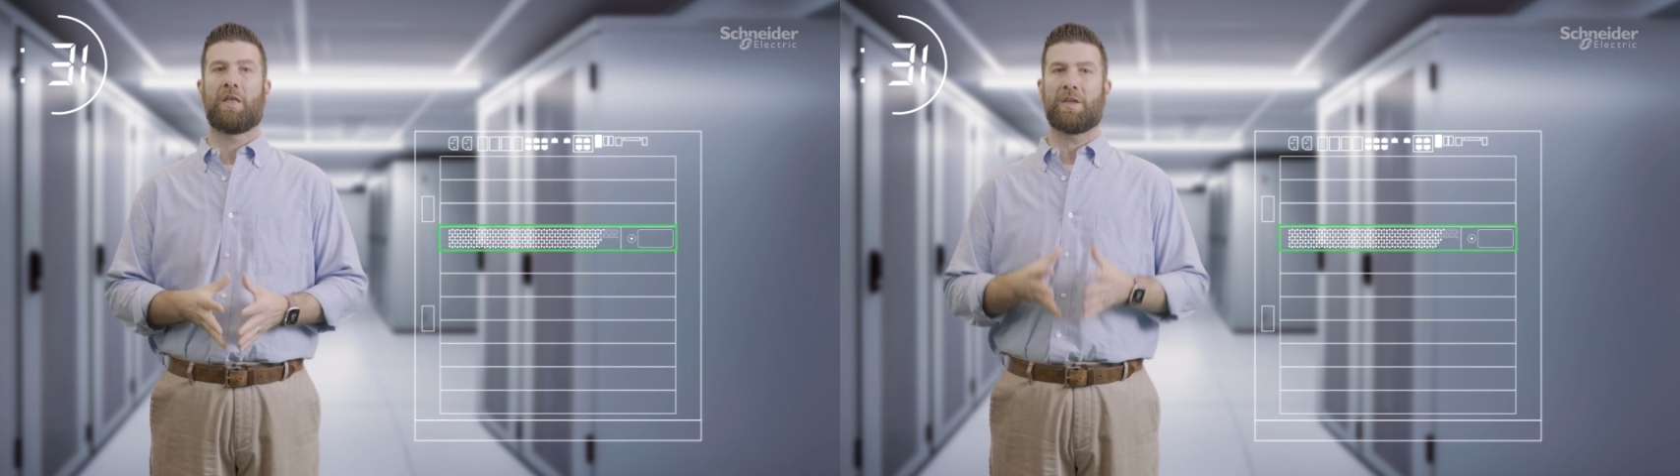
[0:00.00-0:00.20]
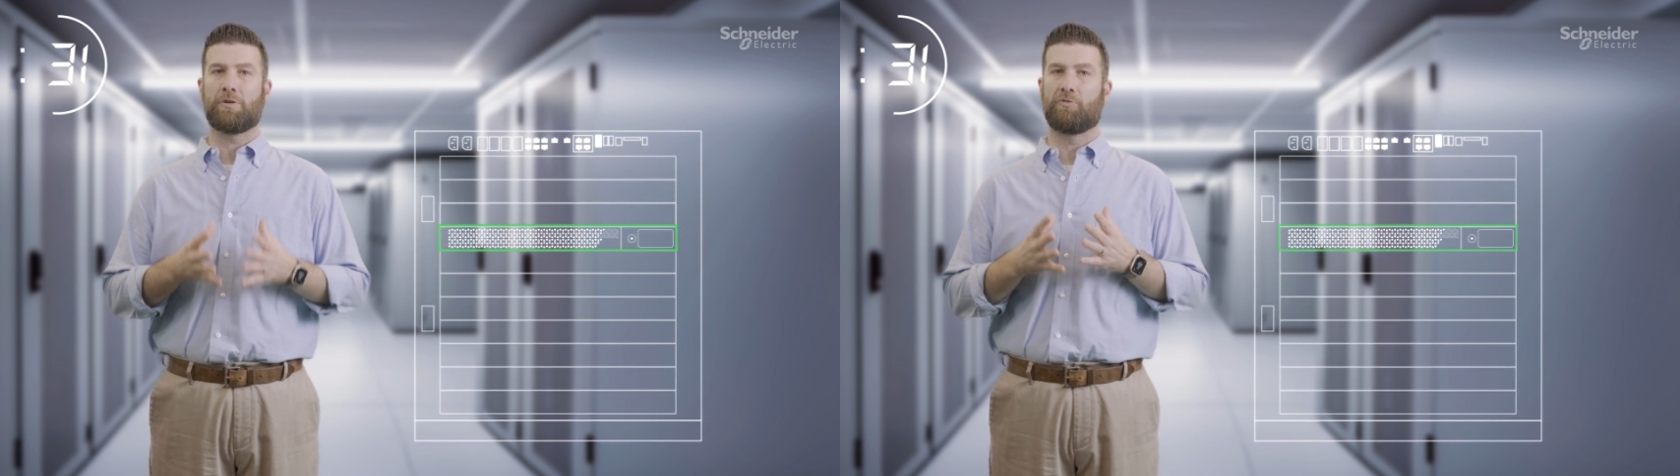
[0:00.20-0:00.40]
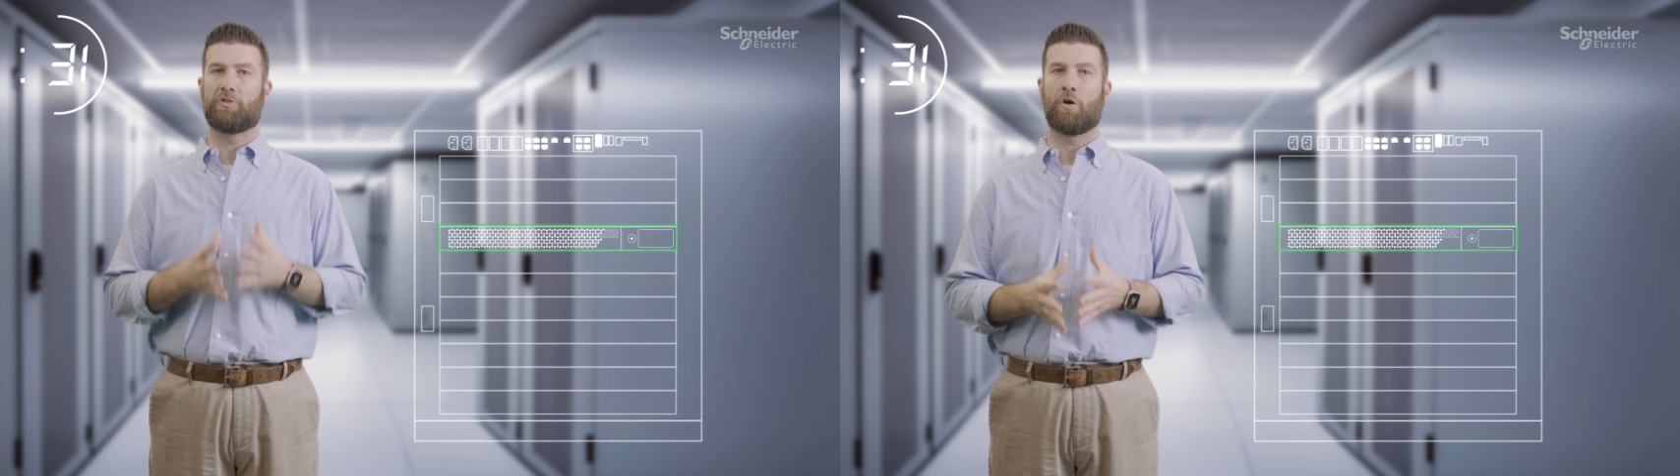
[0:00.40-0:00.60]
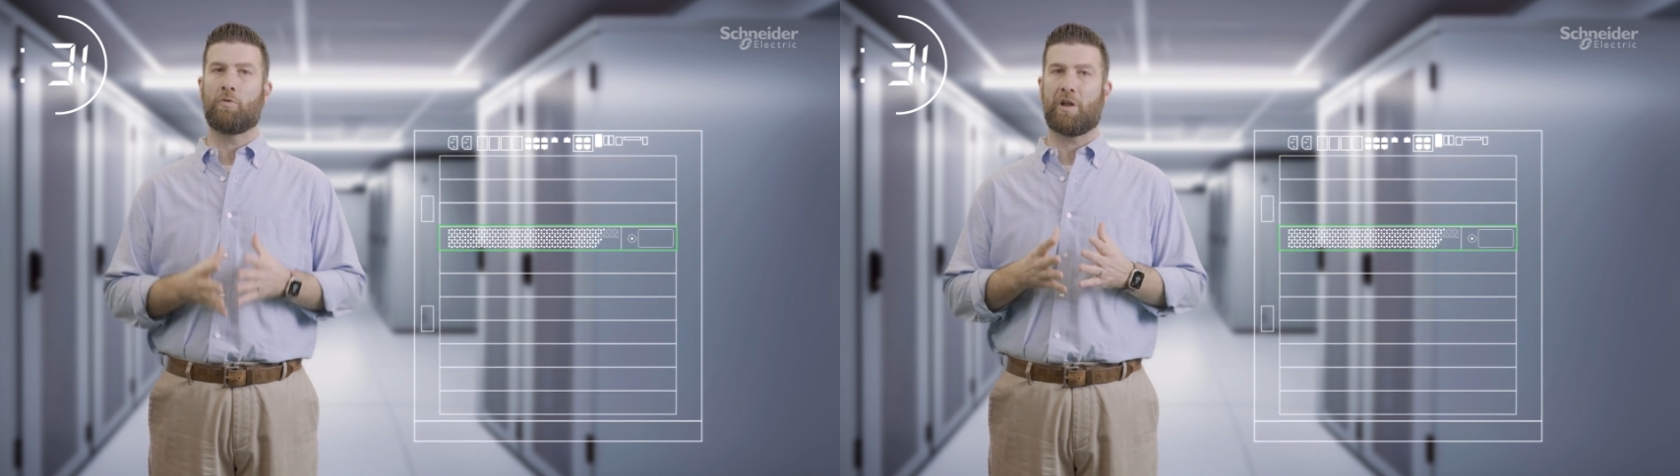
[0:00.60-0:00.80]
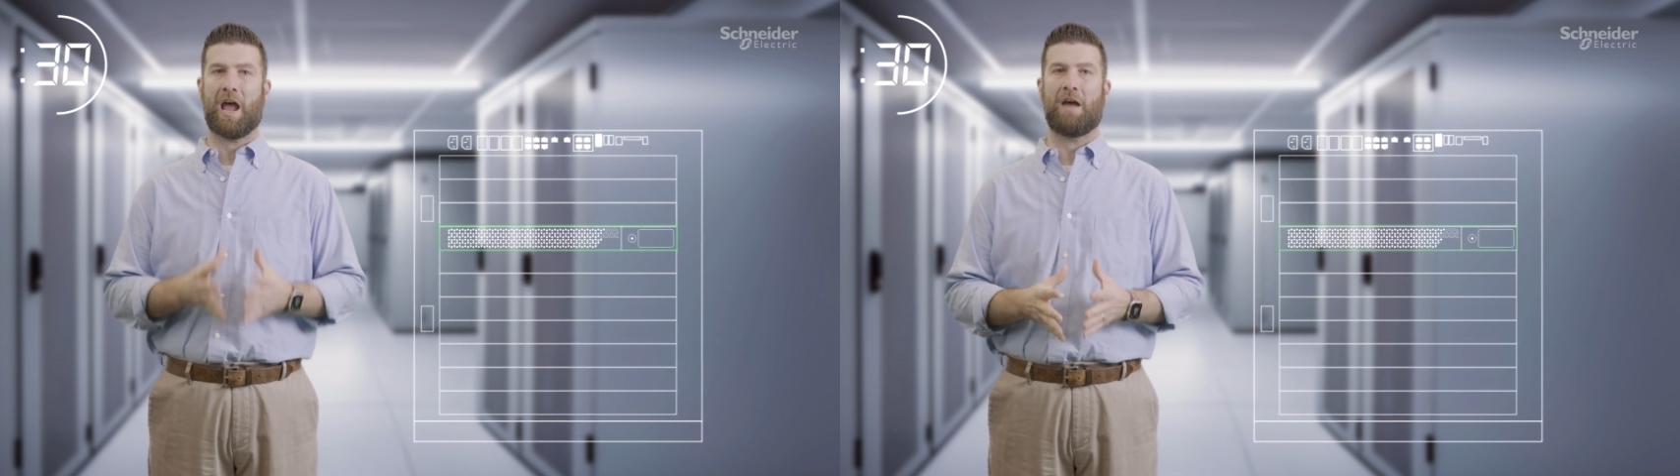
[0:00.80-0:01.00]
that you
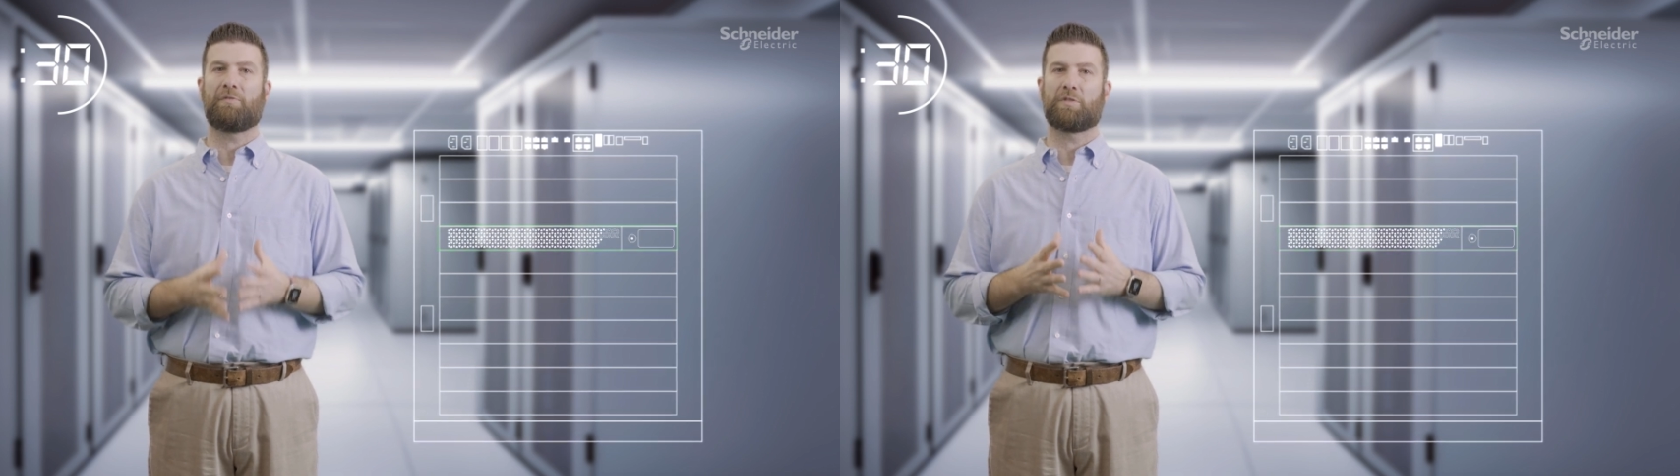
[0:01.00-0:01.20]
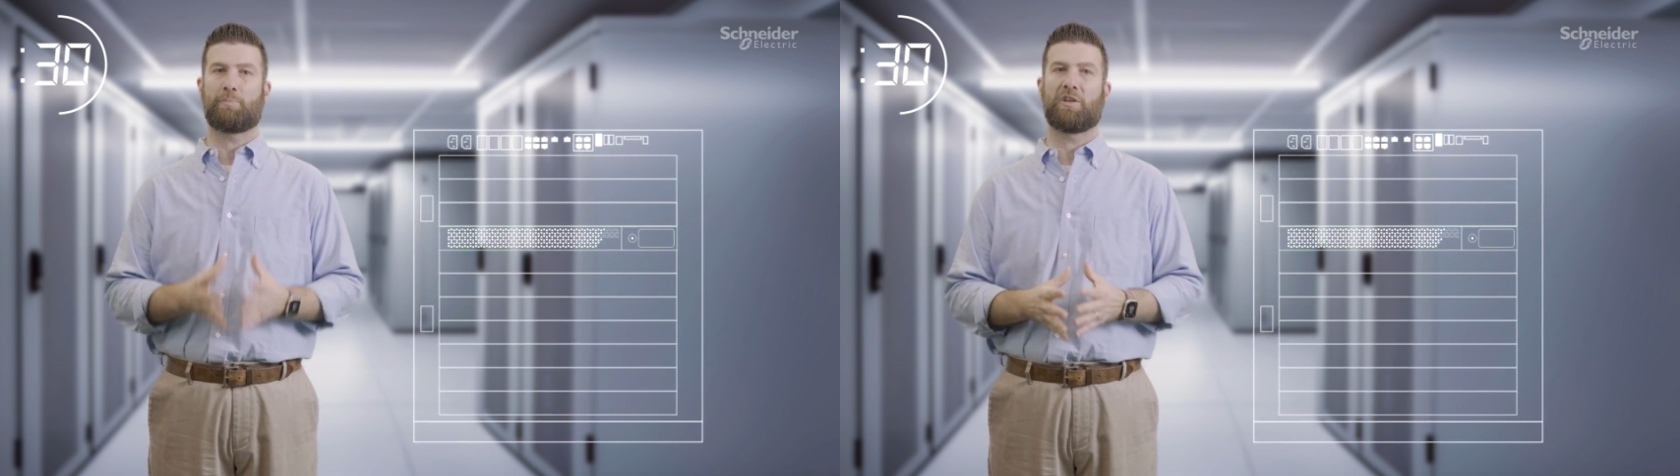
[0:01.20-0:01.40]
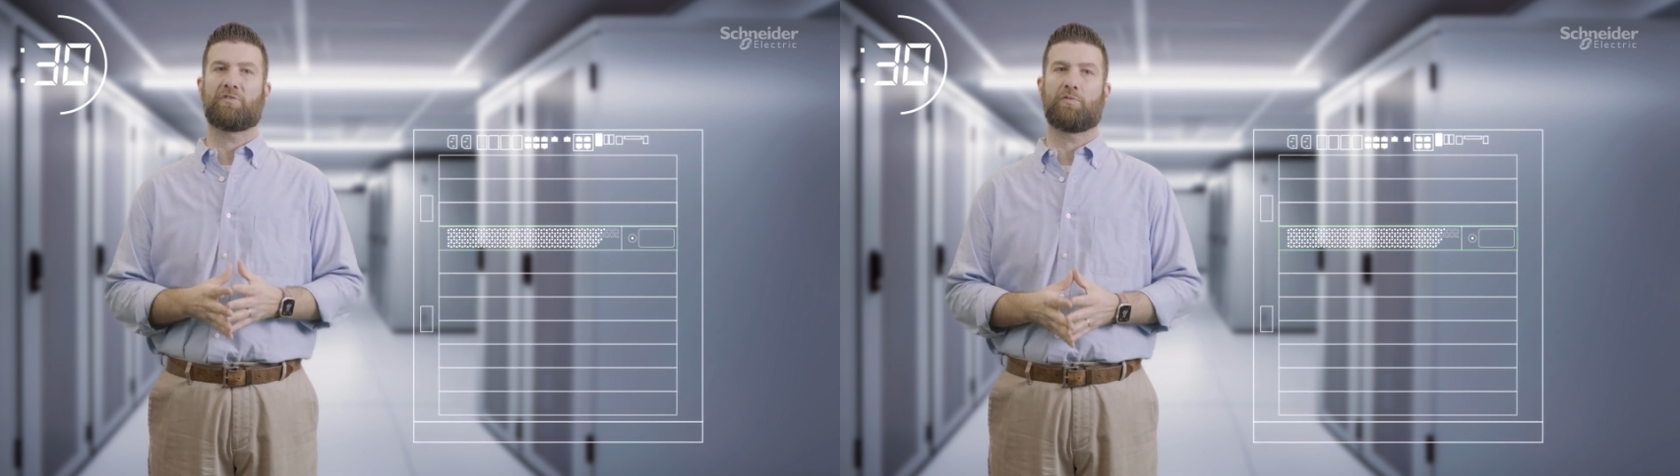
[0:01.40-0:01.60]
don't have the space